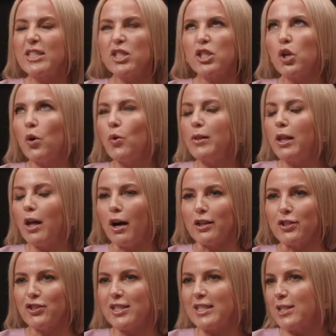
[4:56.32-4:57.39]
it's so
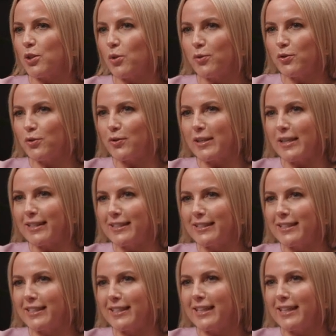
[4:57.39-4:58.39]
lush, it's so green.